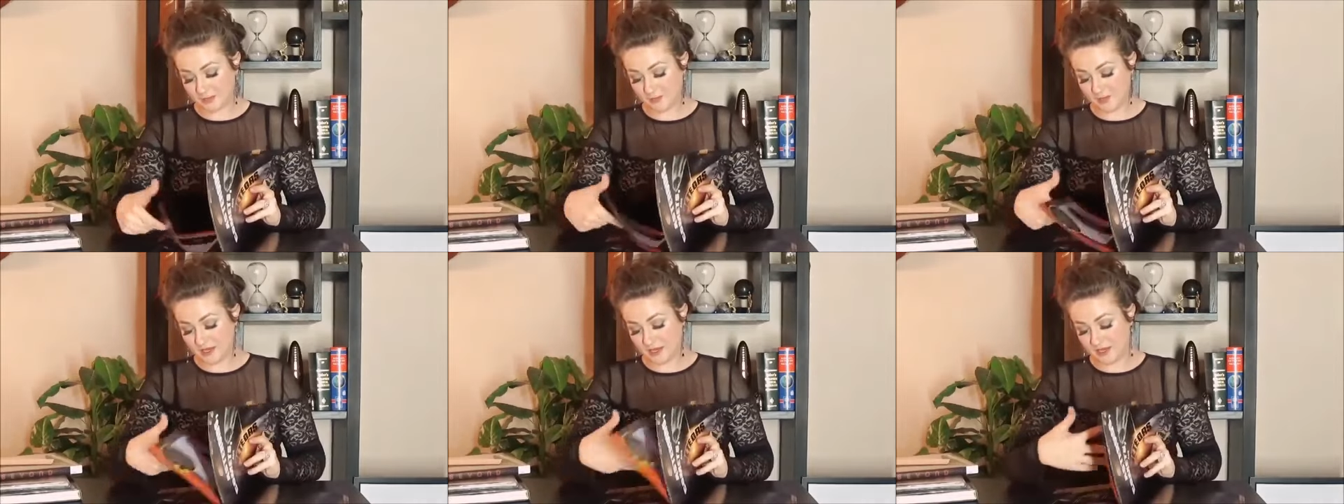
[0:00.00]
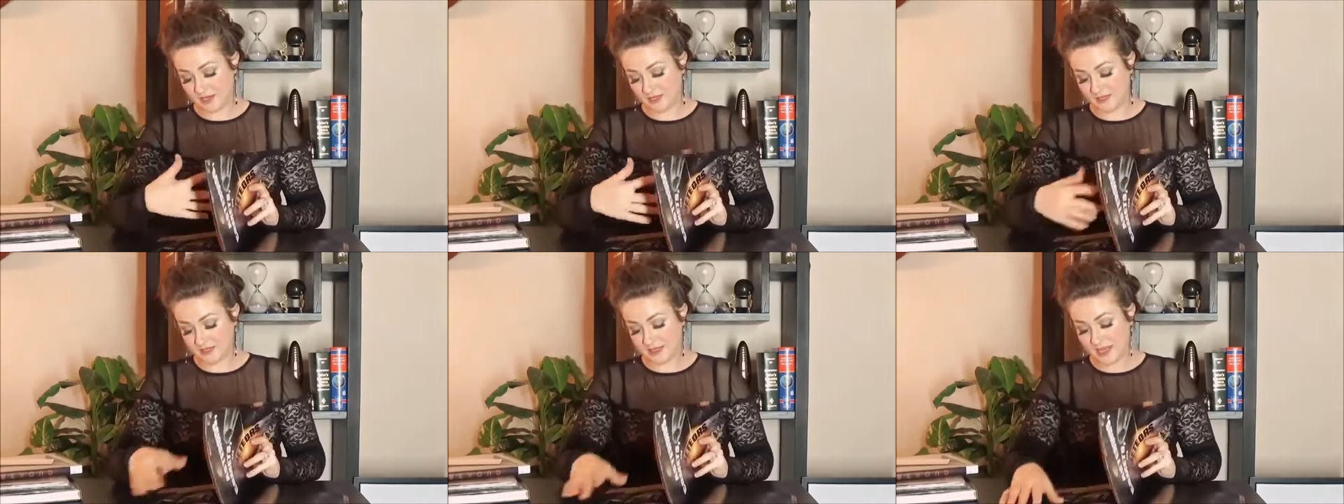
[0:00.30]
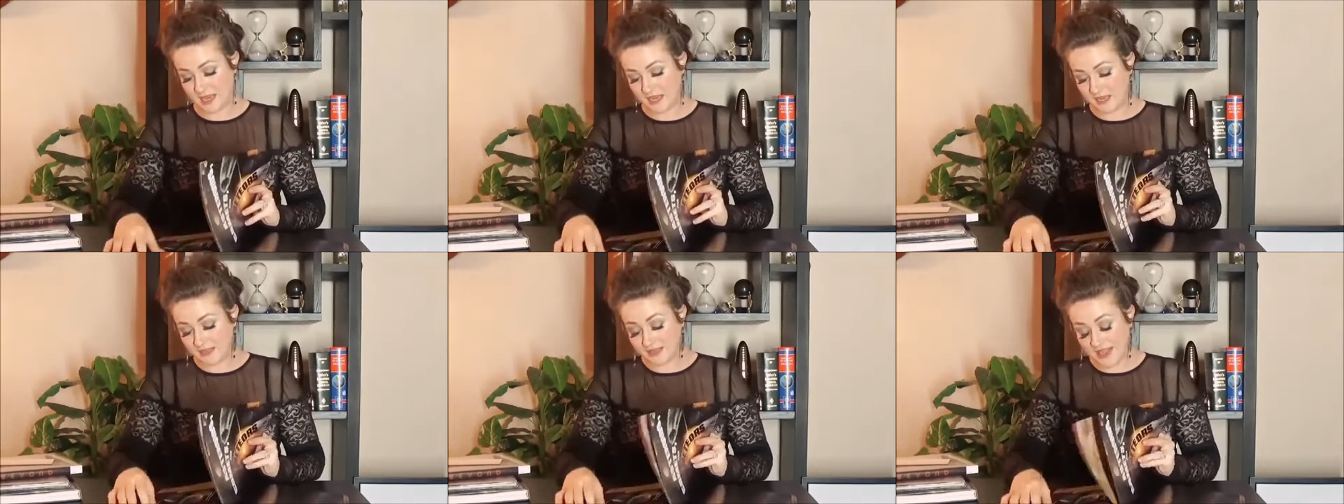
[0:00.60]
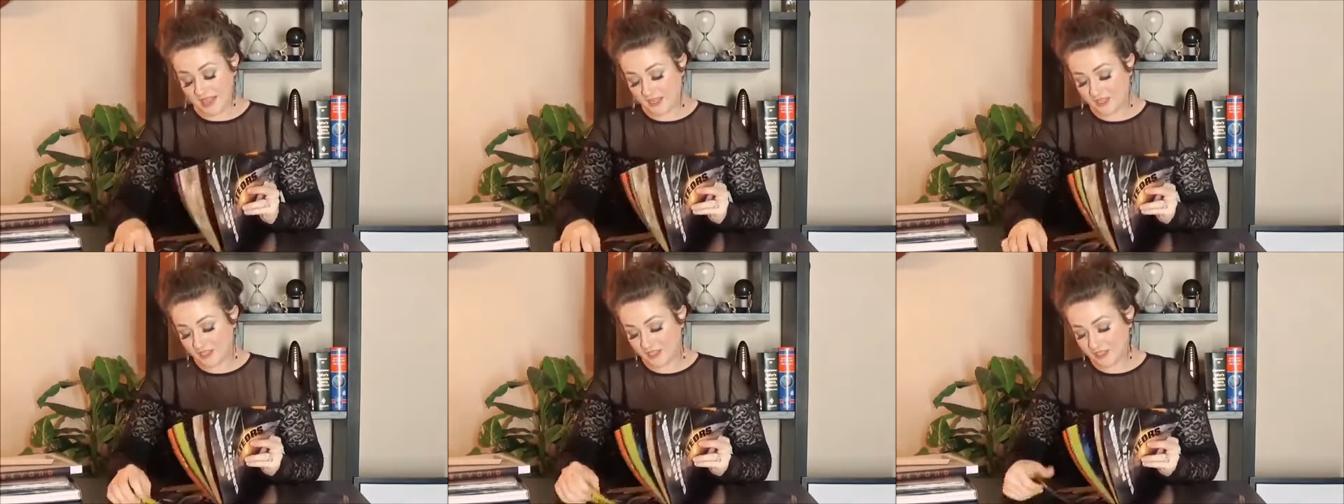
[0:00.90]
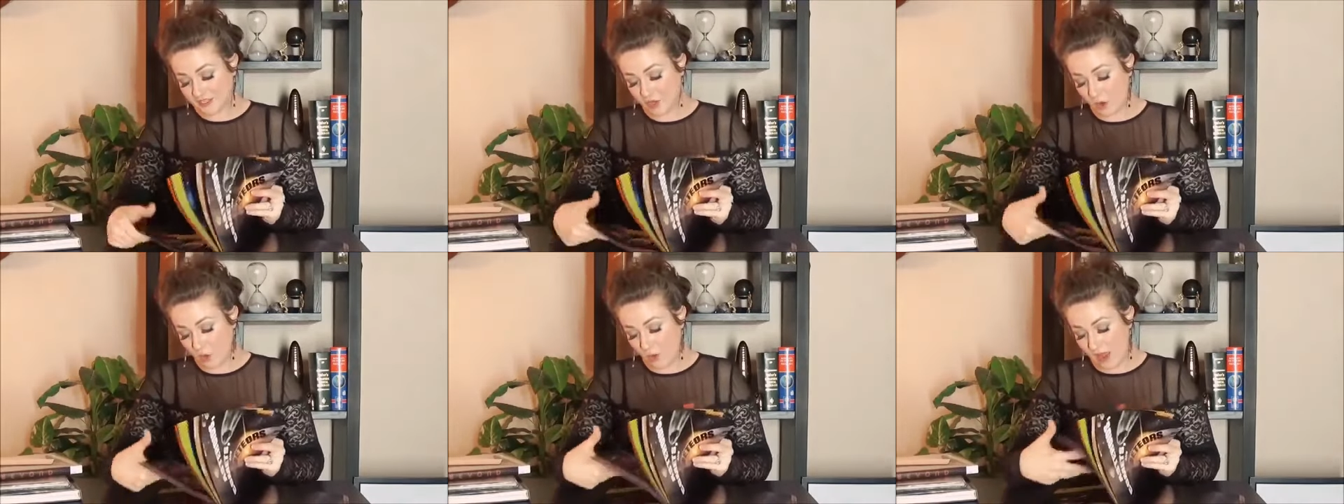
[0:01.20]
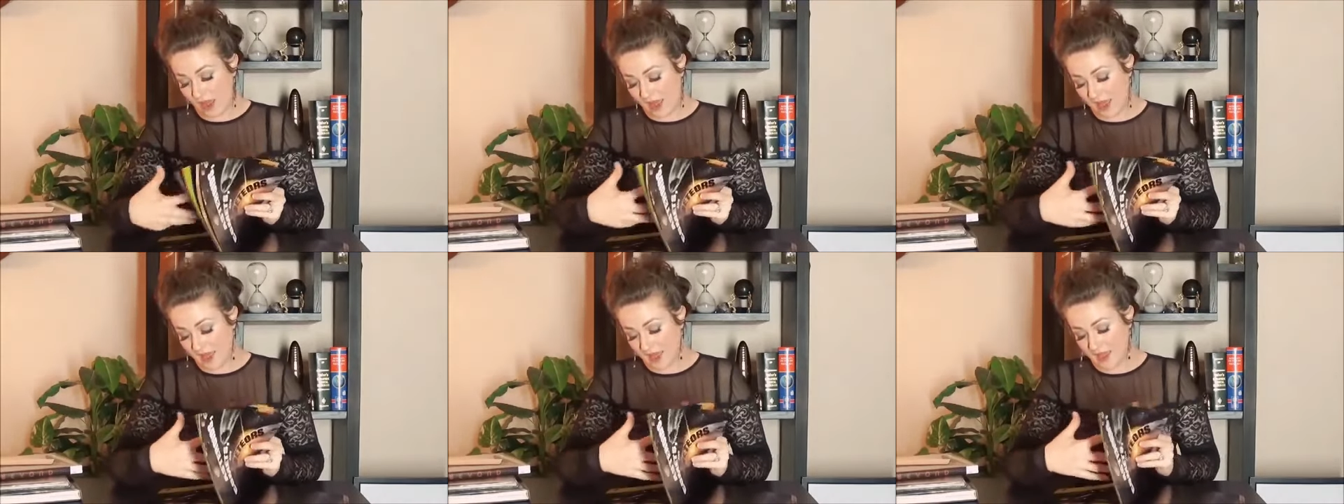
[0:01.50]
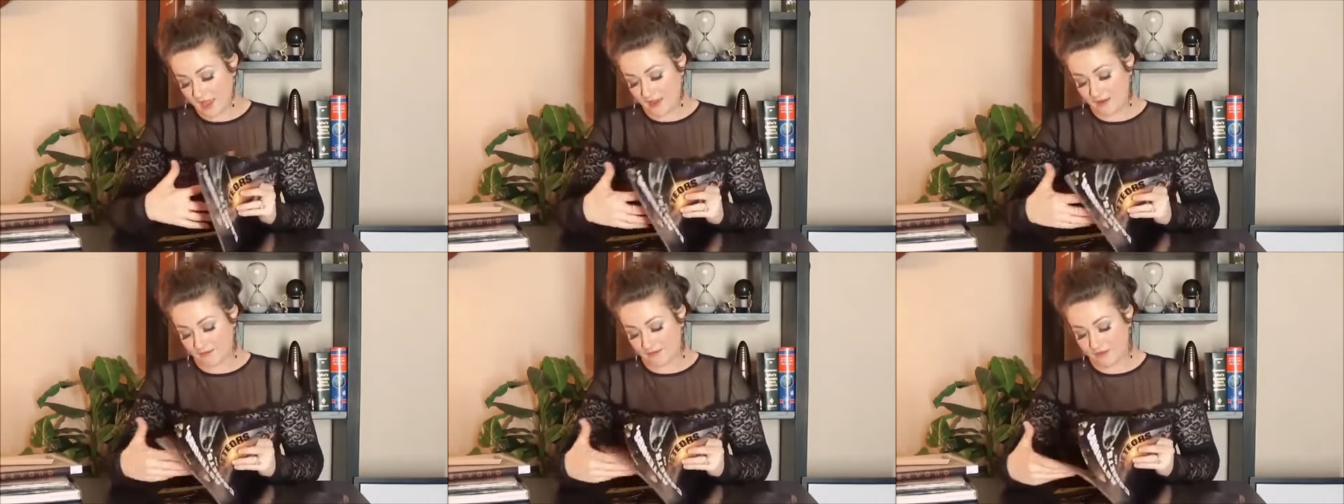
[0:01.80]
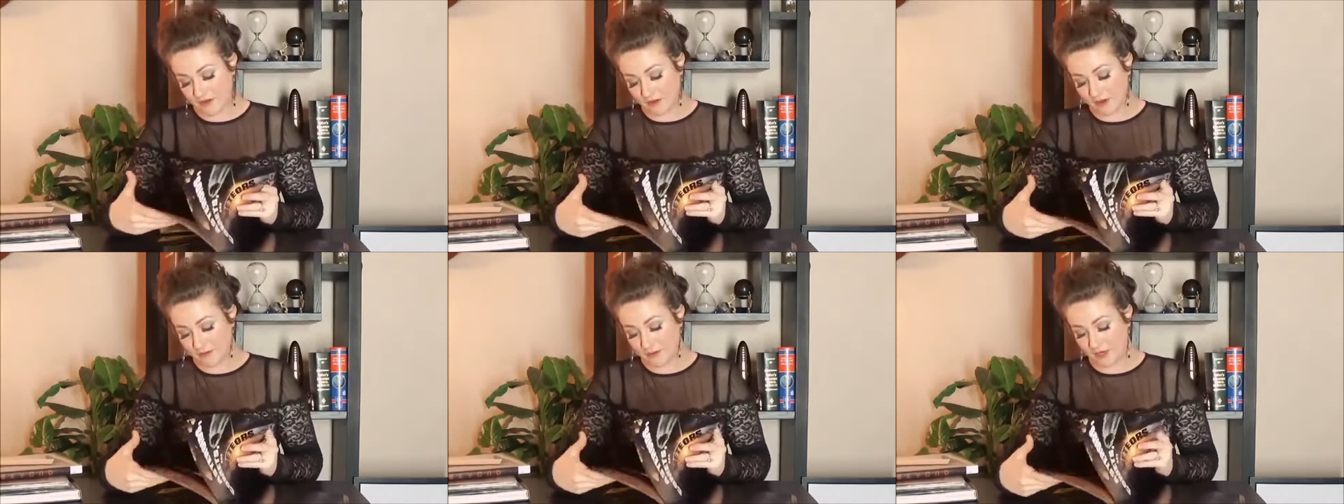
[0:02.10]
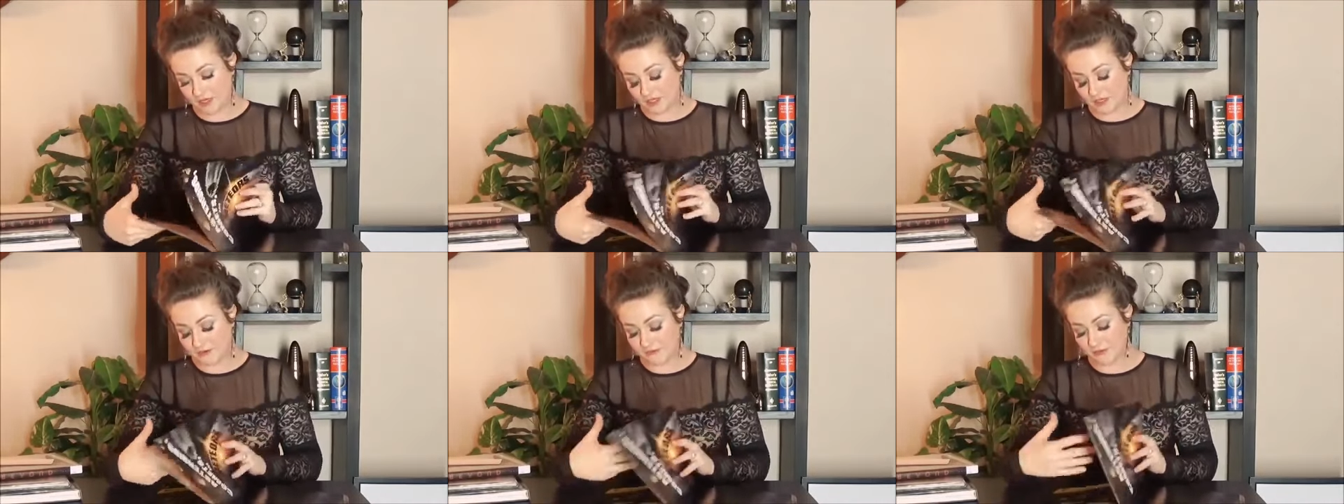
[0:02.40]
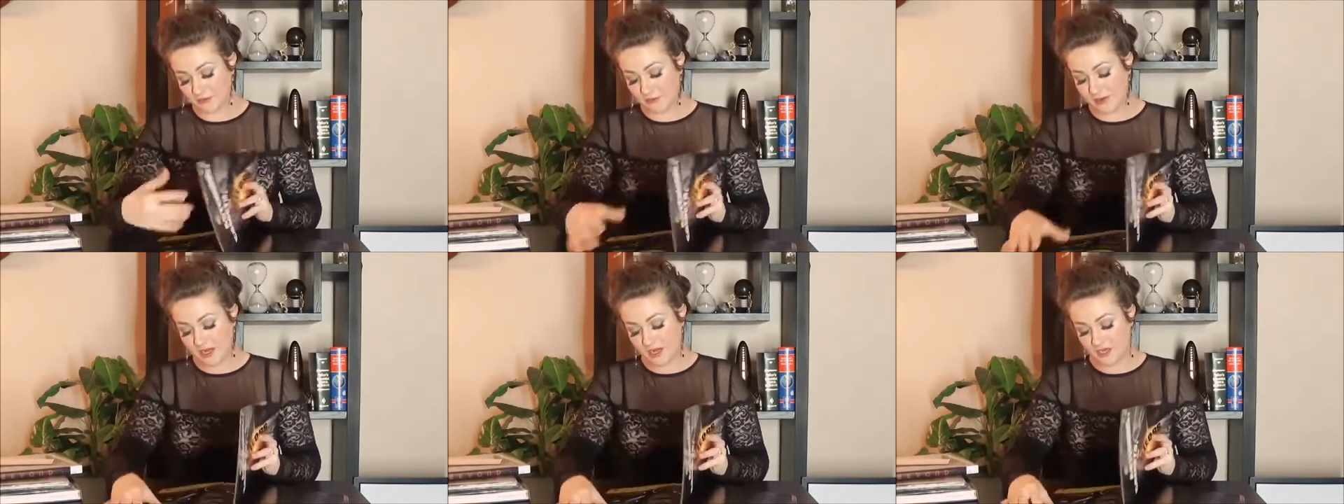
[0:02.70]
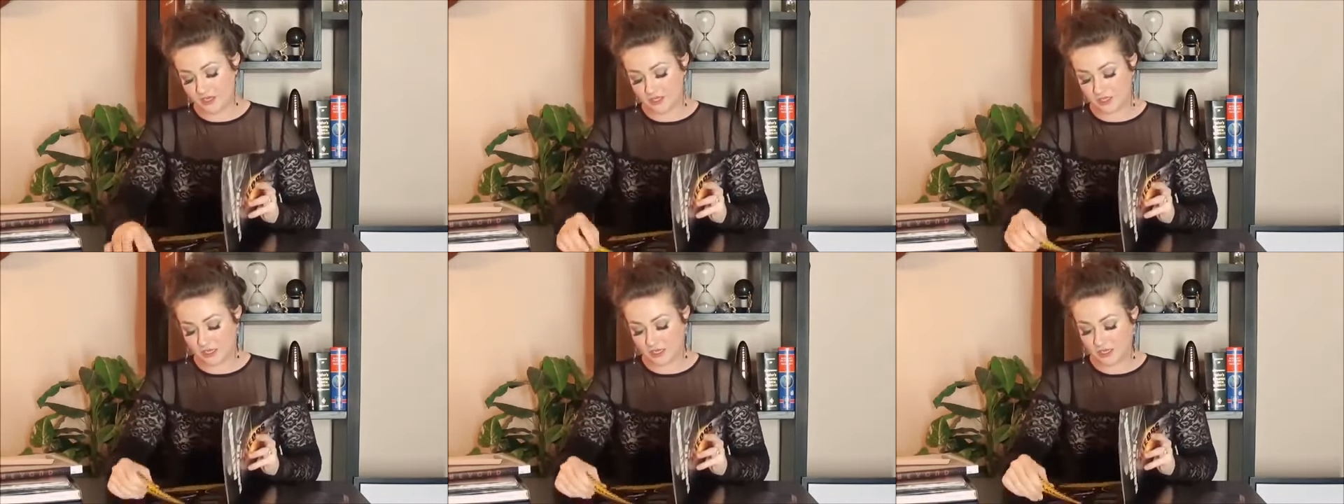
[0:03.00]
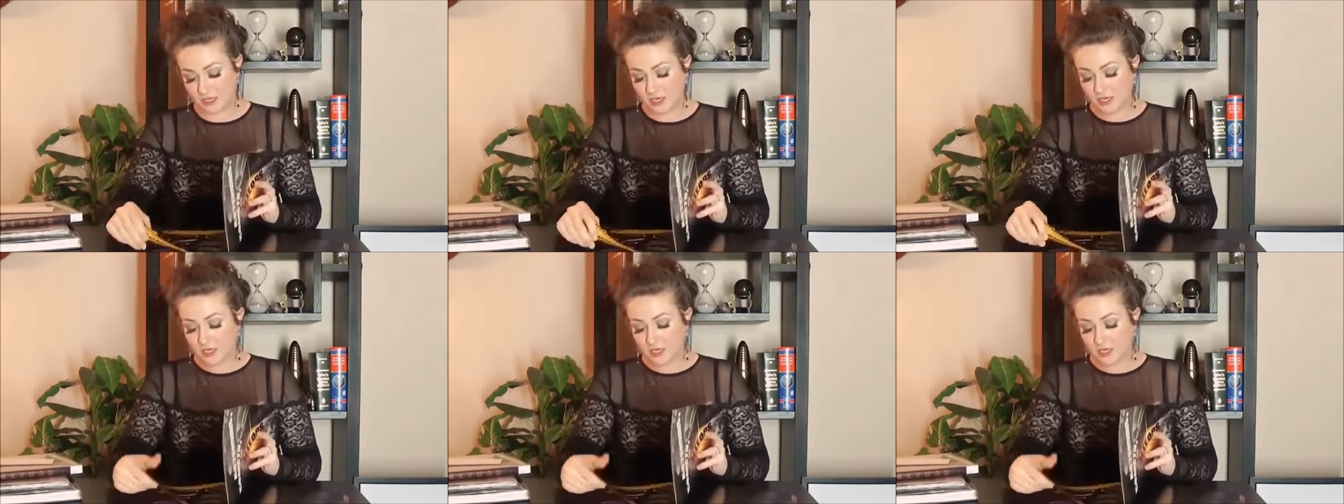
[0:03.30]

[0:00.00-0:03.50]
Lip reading: because they just don't have very much information.